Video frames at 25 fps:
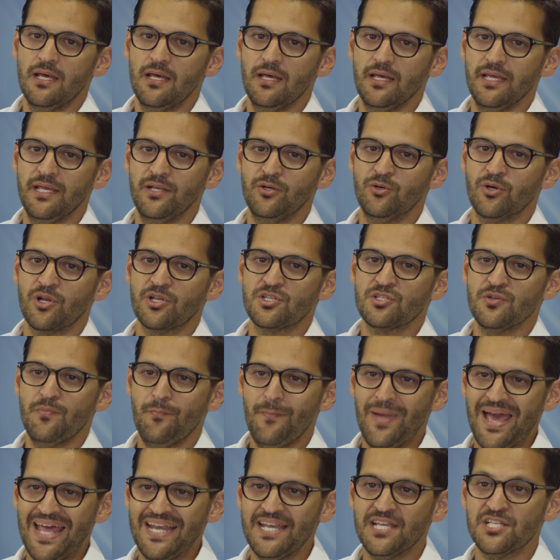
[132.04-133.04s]
in order to
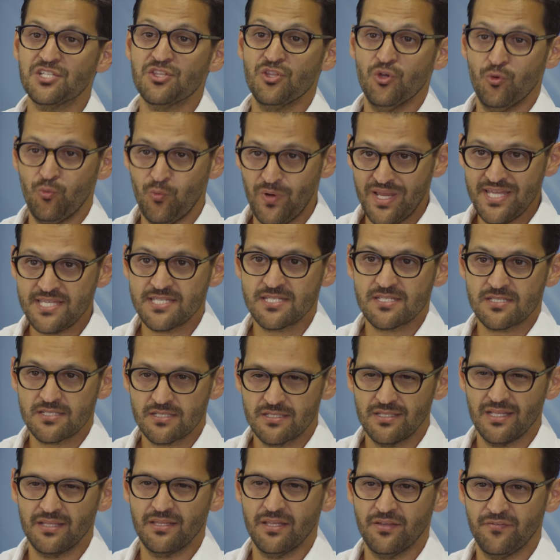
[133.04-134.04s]
manage the risks
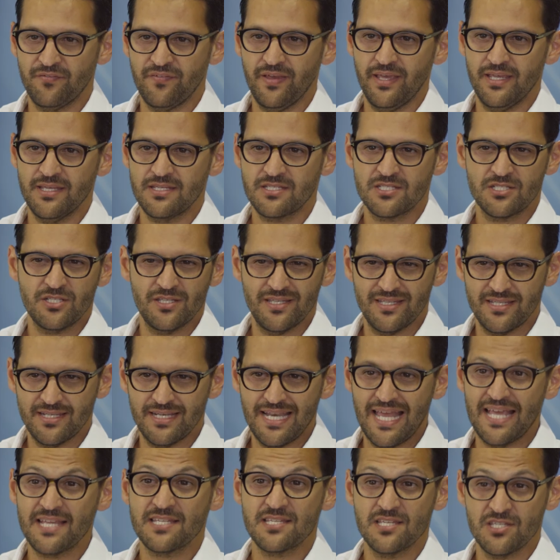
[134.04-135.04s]
that they face, to the
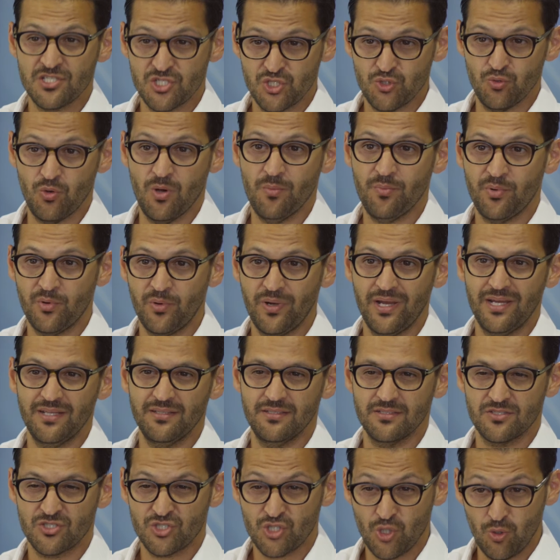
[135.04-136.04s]
license to operate,
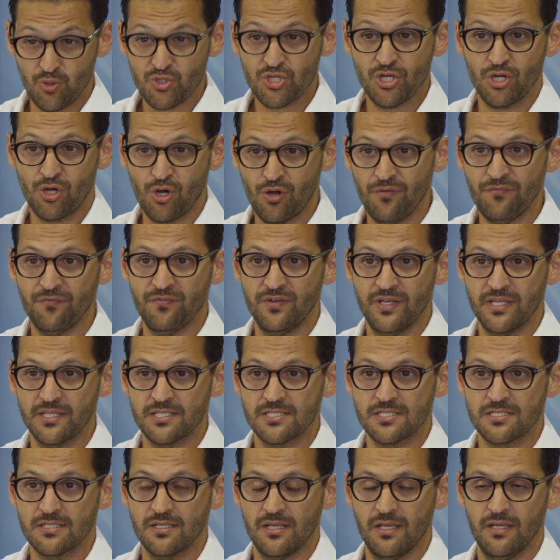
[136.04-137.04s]
the social
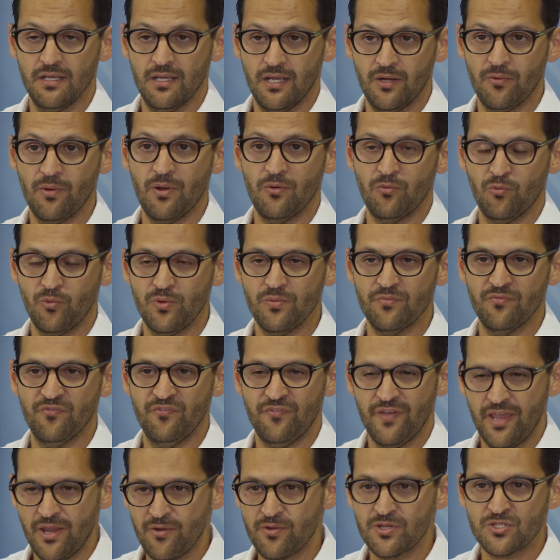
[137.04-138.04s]
conflicts around
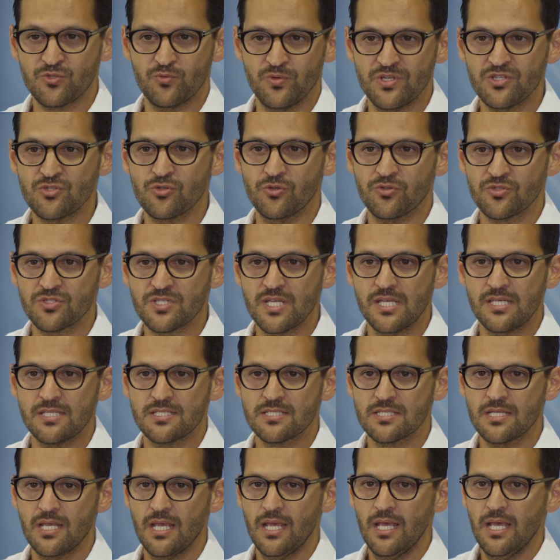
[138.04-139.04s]
various
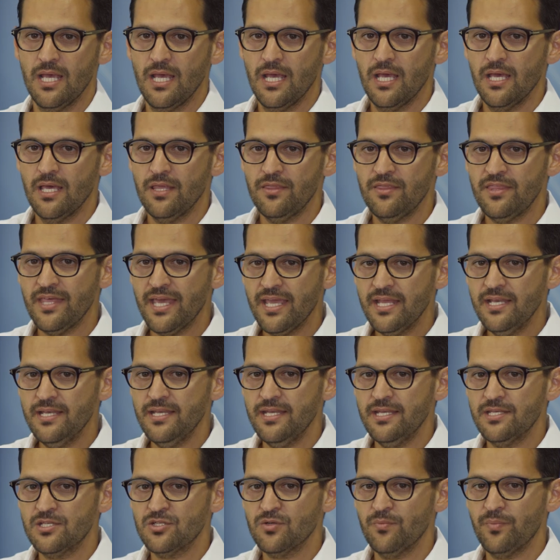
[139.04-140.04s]
resources, they
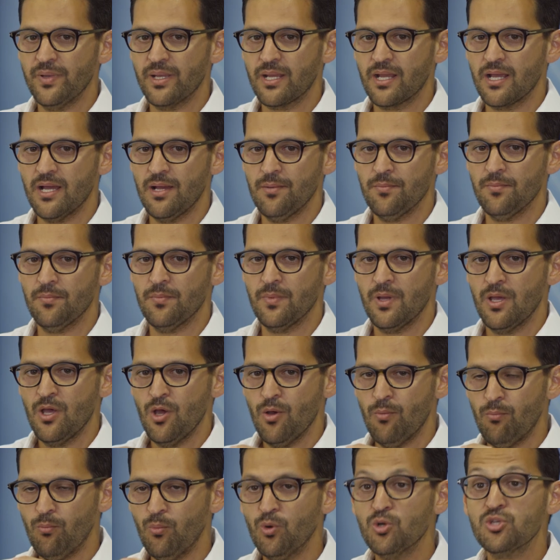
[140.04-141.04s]
need to become
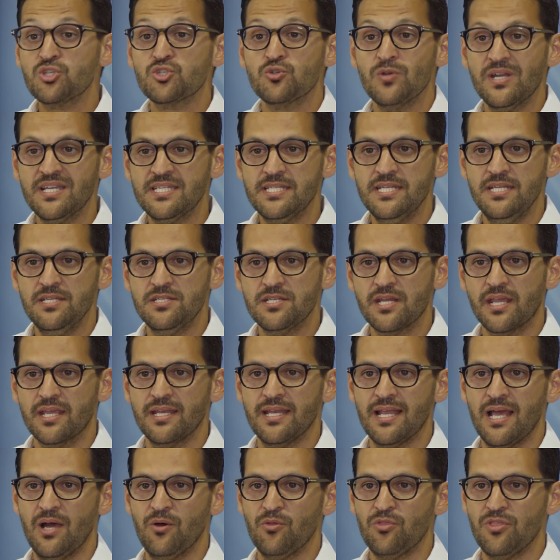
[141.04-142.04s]
more strategic in
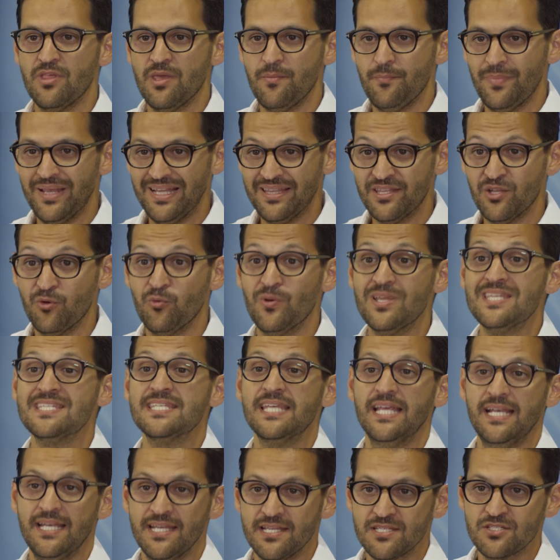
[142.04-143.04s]
how they build the
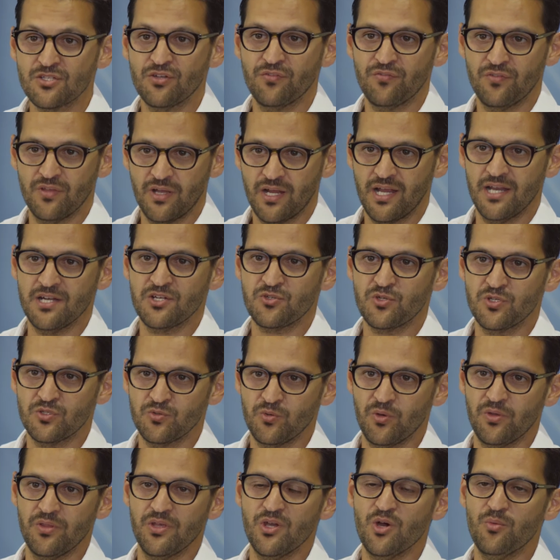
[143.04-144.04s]
resilience of the countries
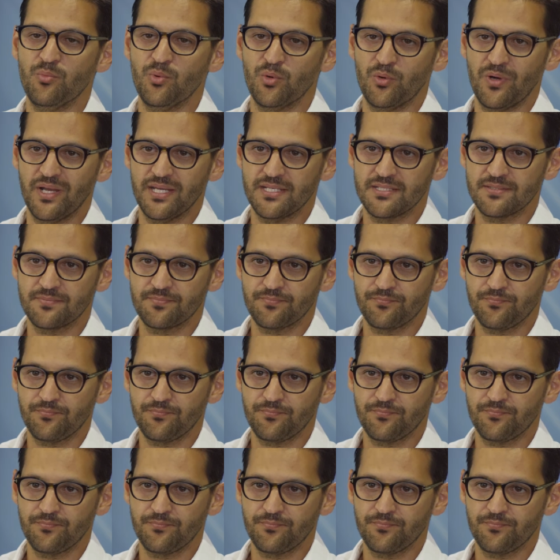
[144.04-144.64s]
where they operate.